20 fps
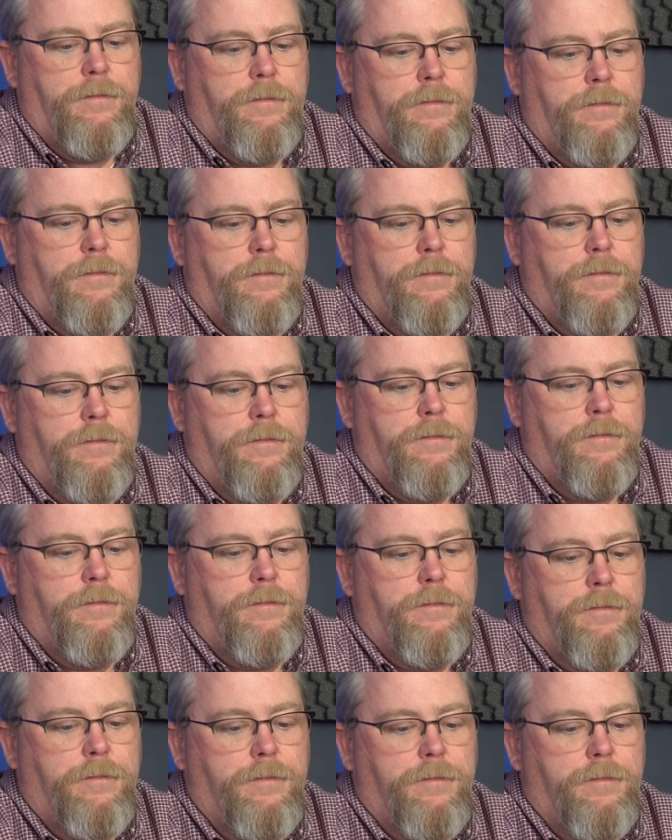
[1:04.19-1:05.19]

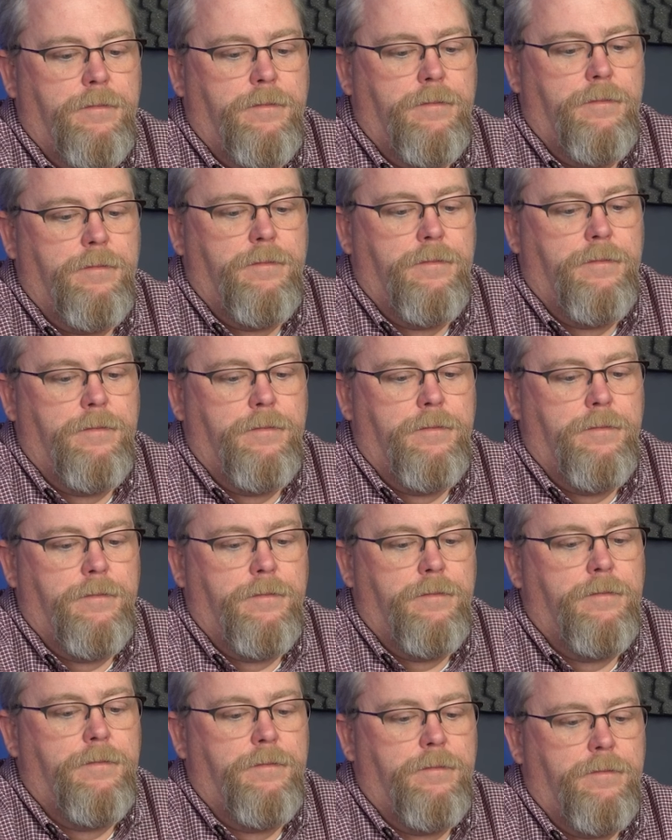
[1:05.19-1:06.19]

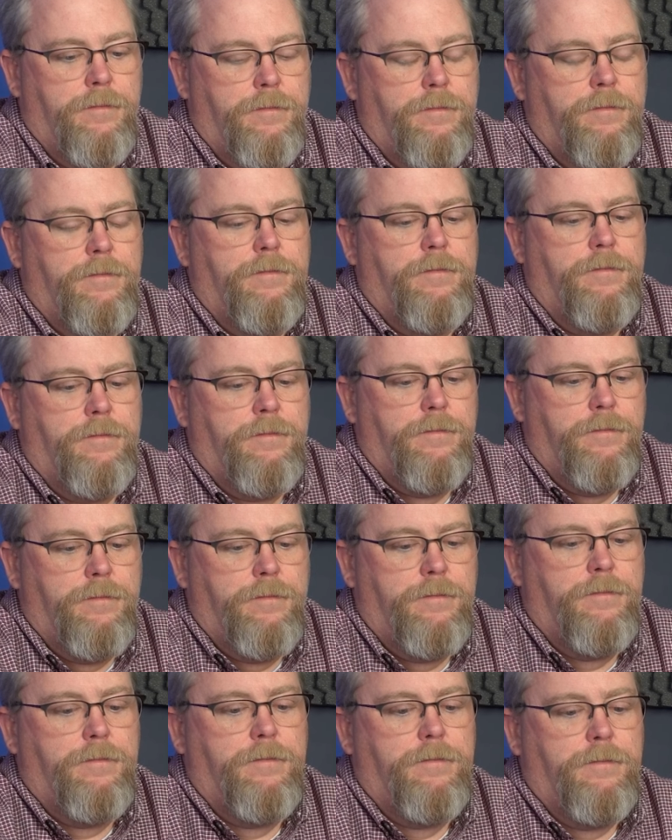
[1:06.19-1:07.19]

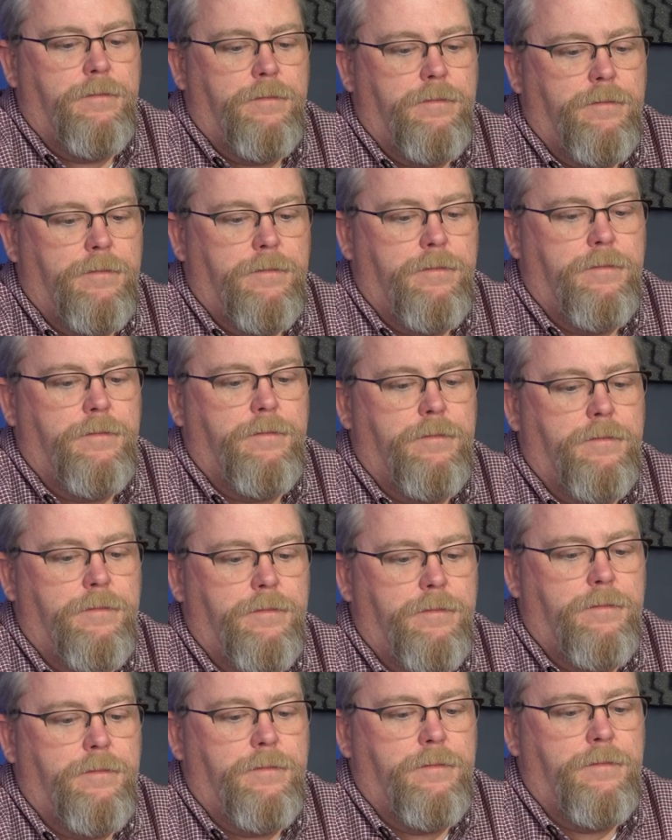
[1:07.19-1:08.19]

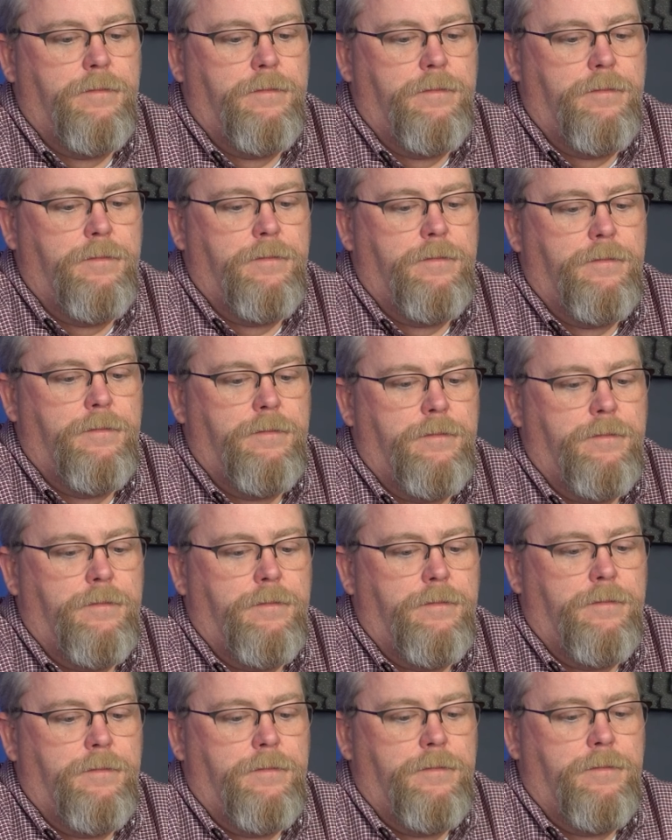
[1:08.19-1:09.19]
This person isn't speaking.